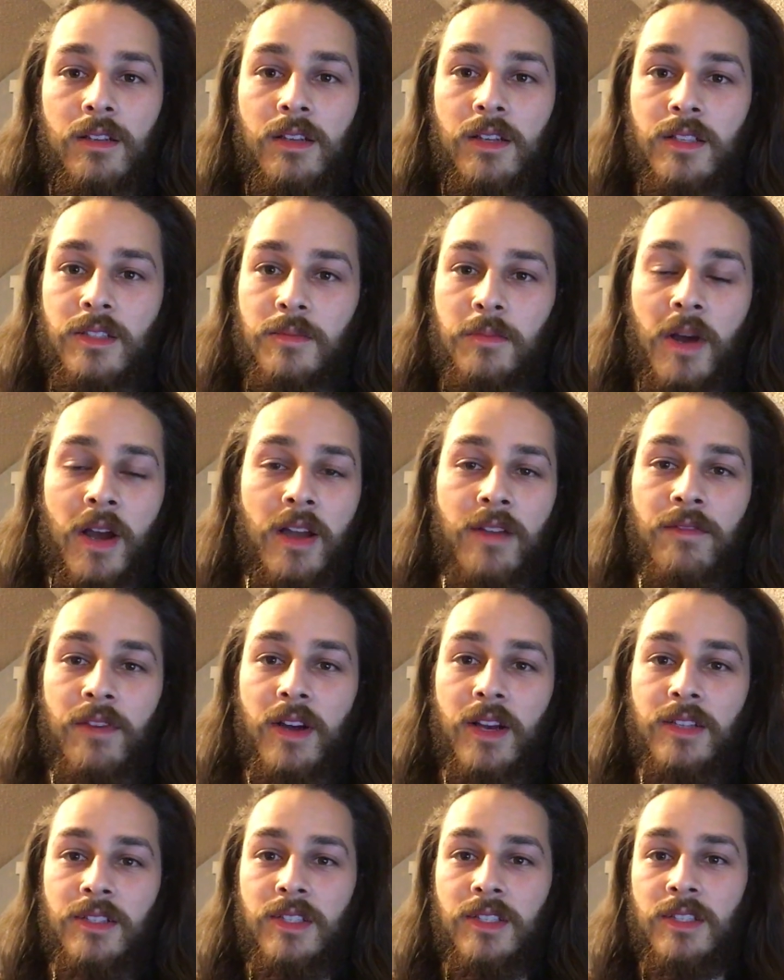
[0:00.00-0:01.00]
because my
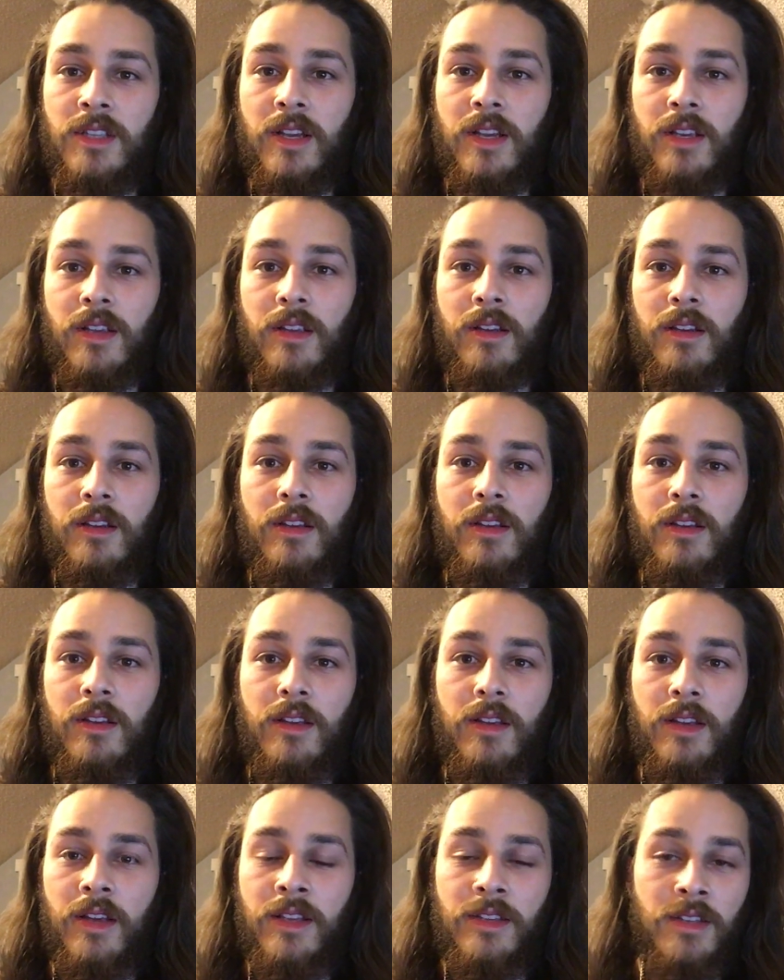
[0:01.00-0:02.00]
advice is like,
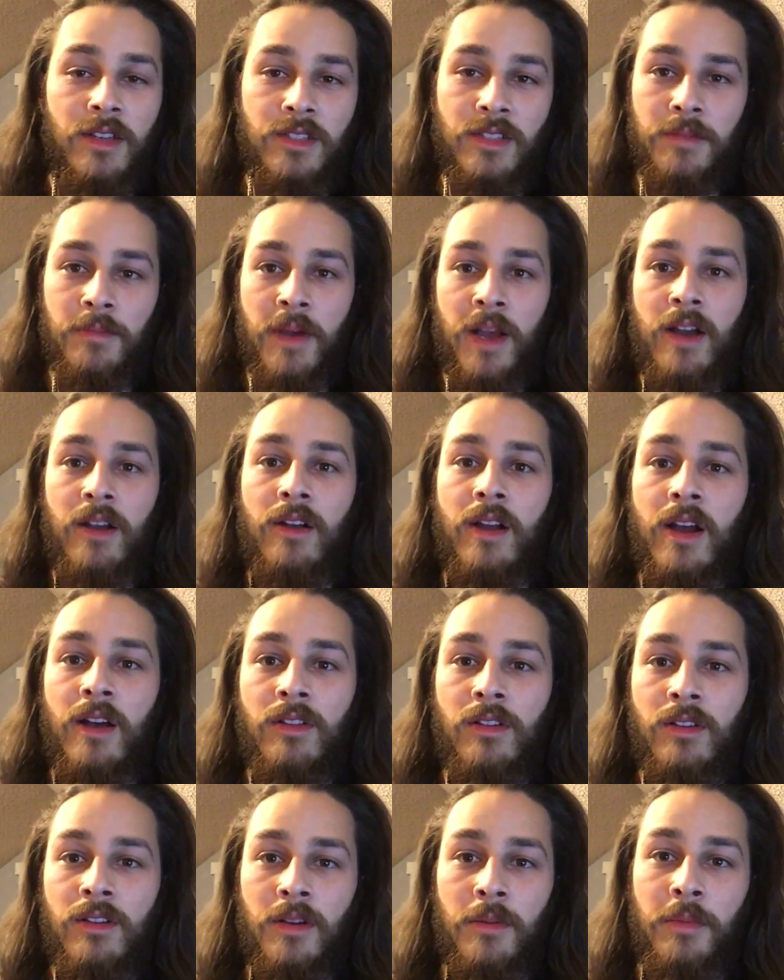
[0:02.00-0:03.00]
it doesn't matter how
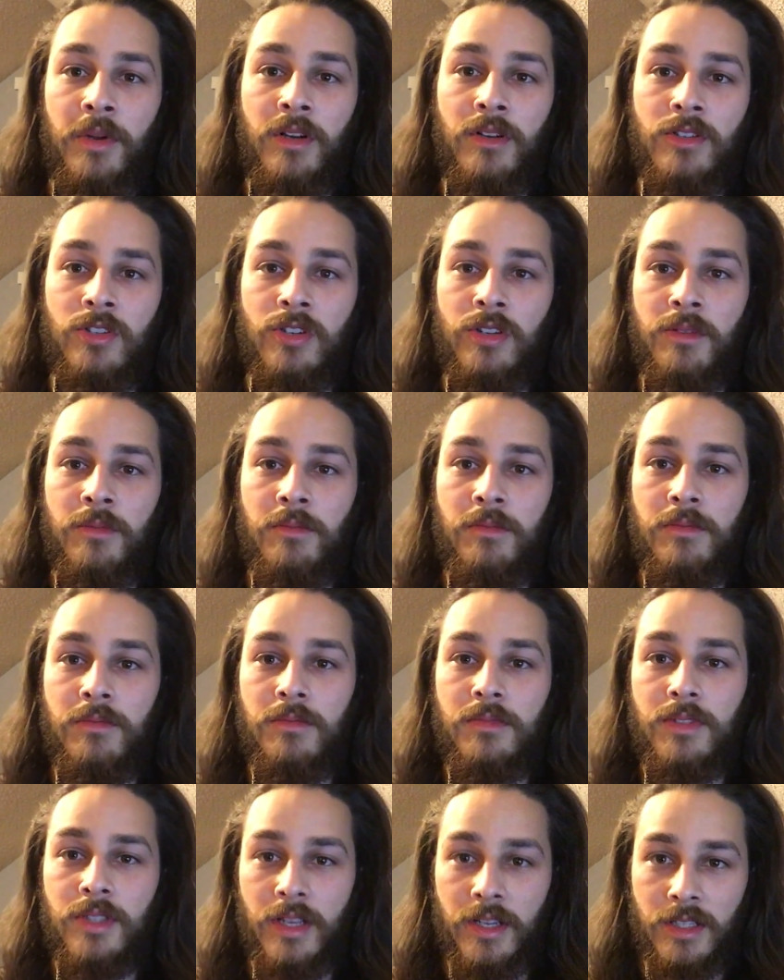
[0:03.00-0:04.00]
long a beard trim
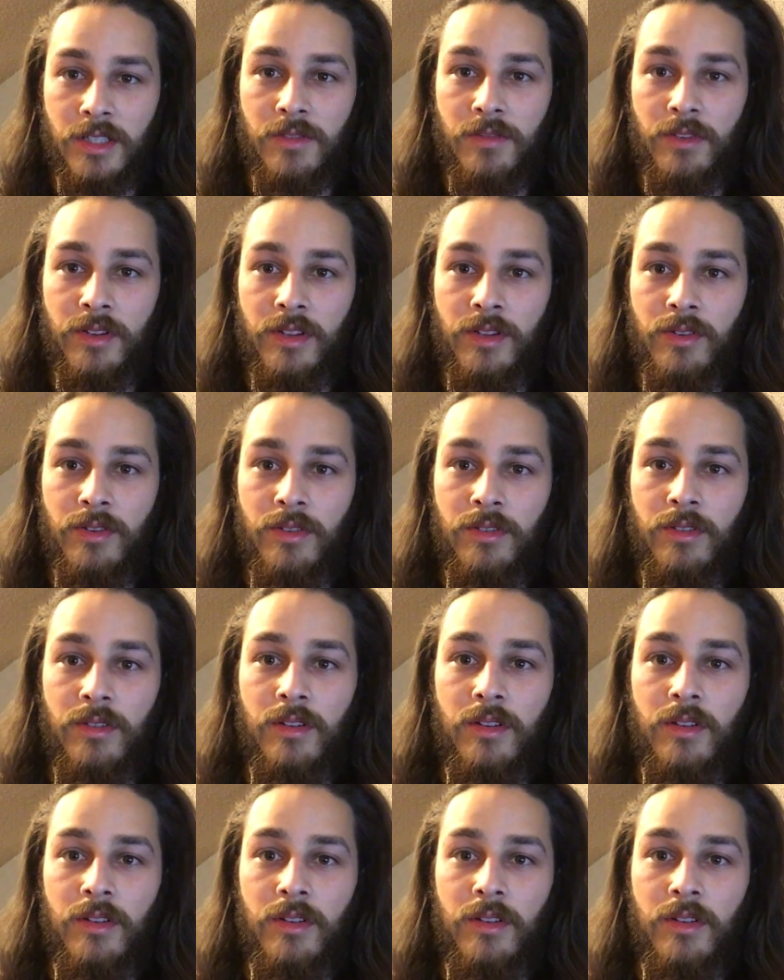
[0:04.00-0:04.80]
takes for you.